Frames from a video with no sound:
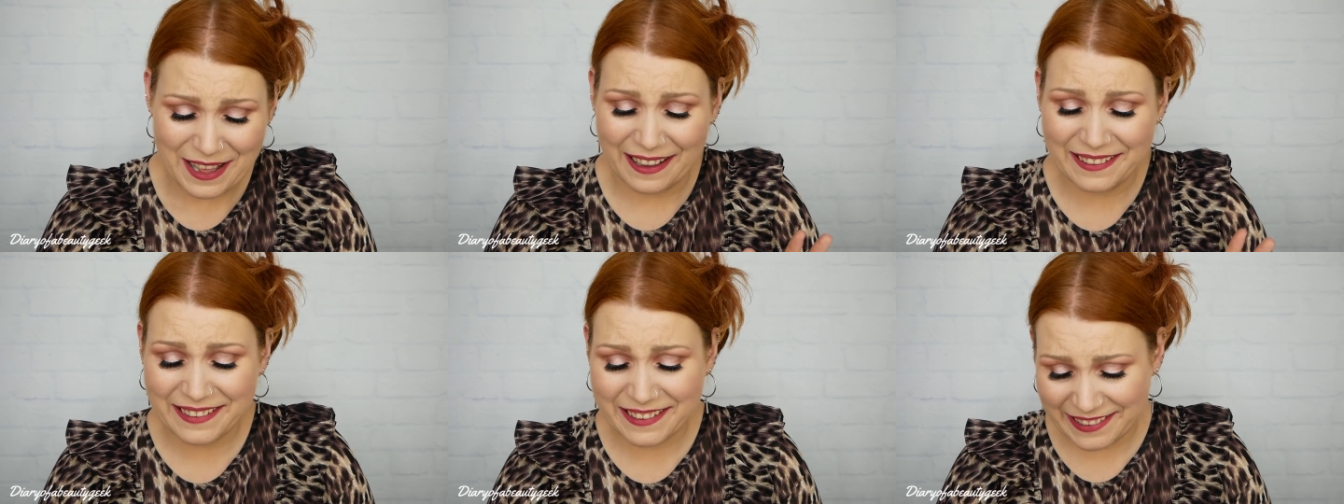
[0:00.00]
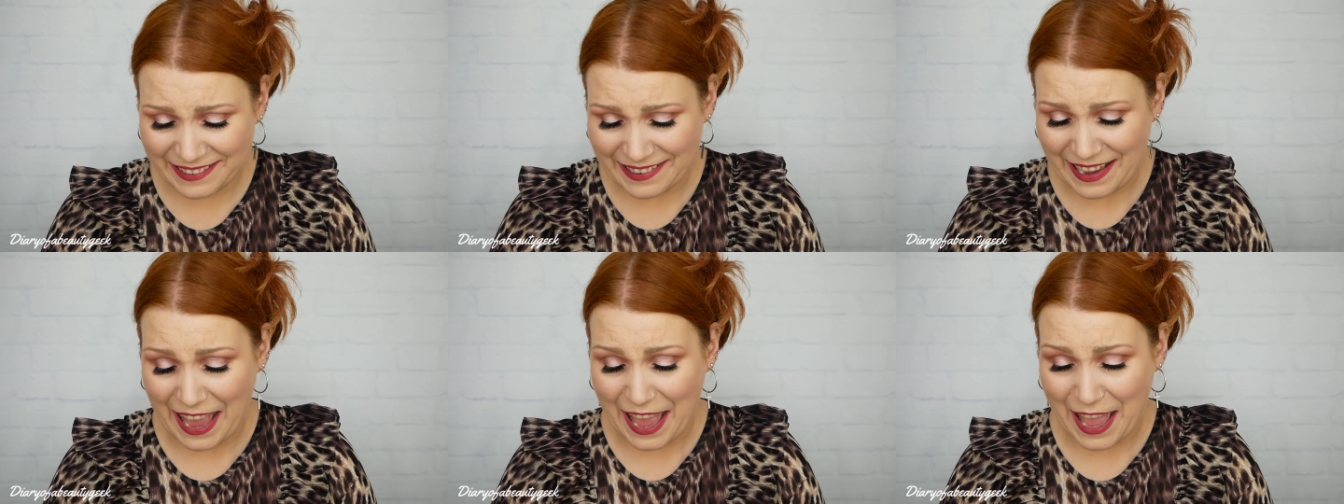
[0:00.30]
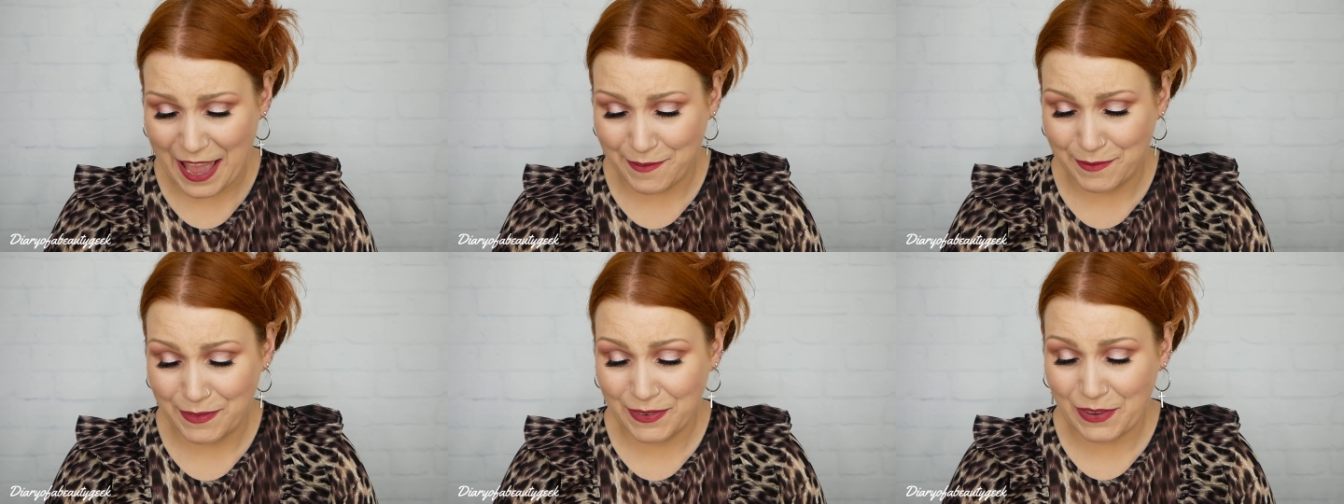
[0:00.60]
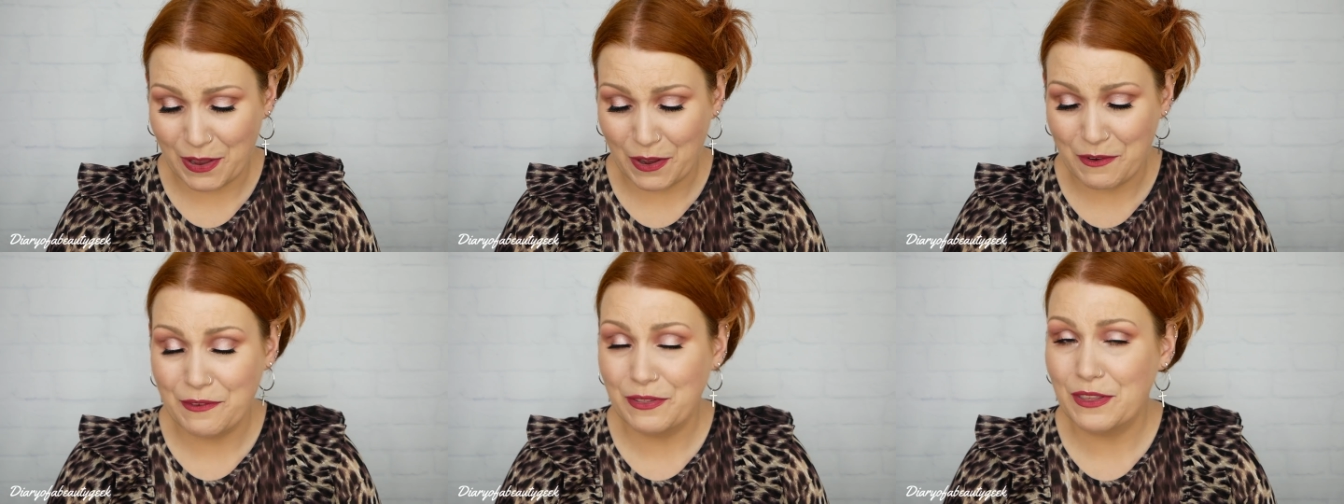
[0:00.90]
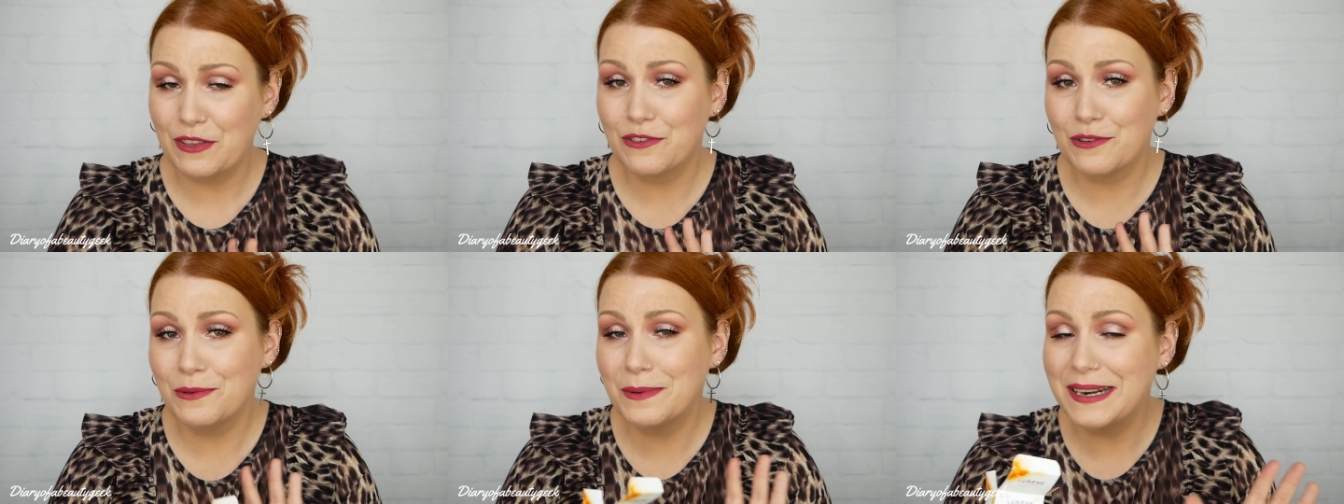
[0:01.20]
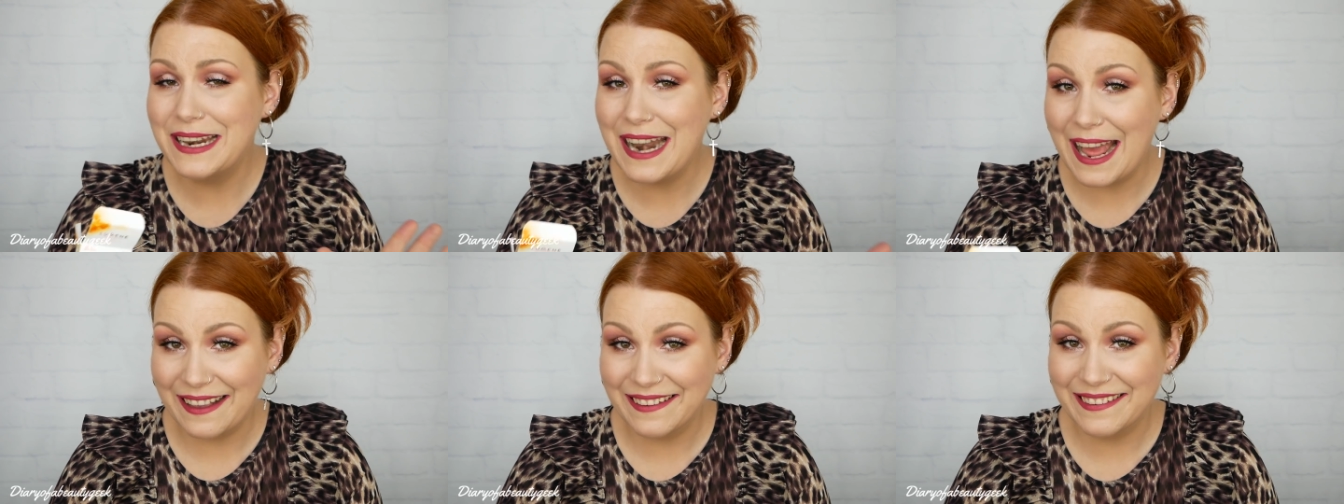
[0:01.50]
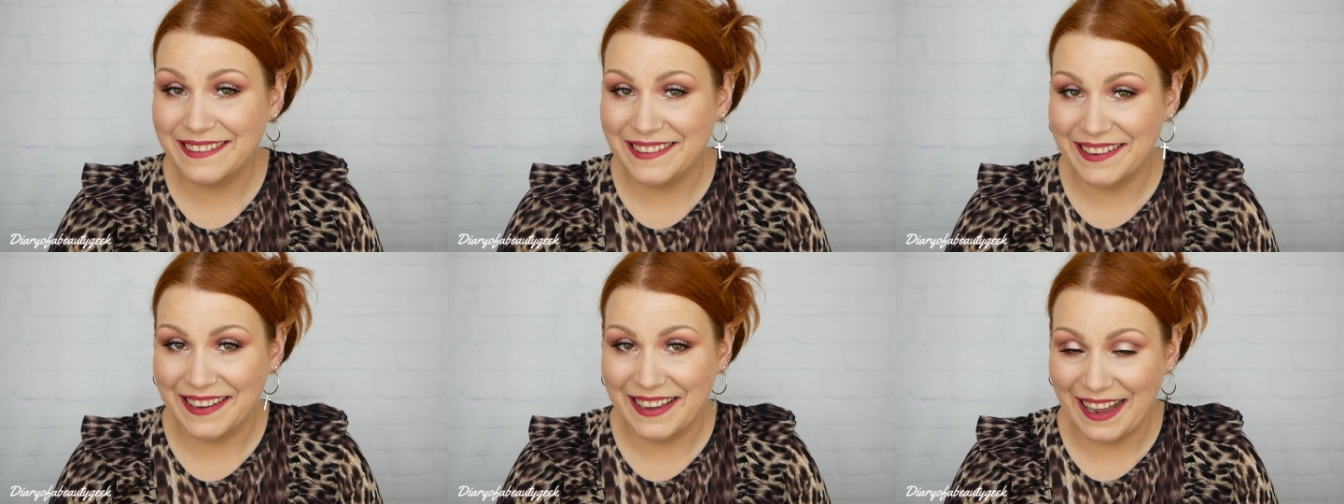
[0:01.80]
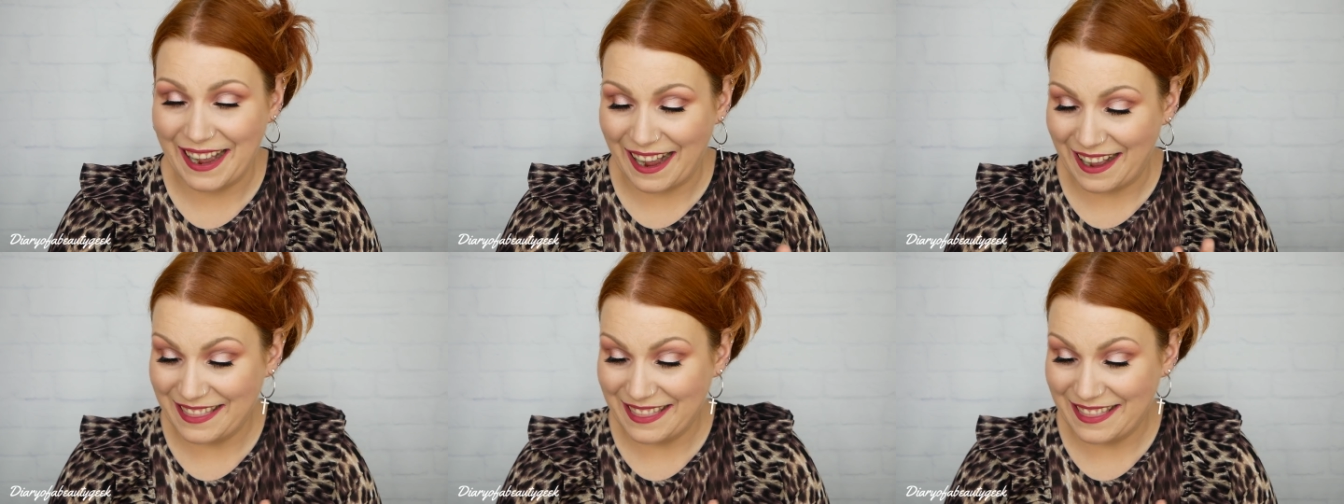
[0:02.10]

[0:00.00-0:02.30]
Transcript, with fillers: That's a shame. So if they do one next year,